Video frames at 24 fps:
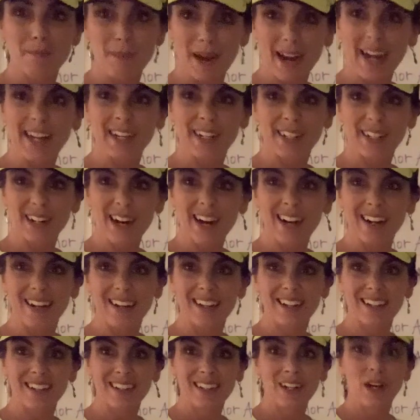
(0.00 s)
minor
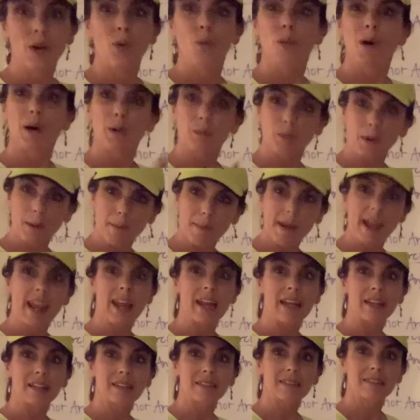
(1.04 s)
arc, what
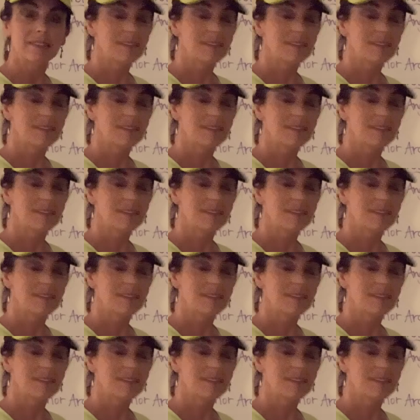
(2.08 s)
remains,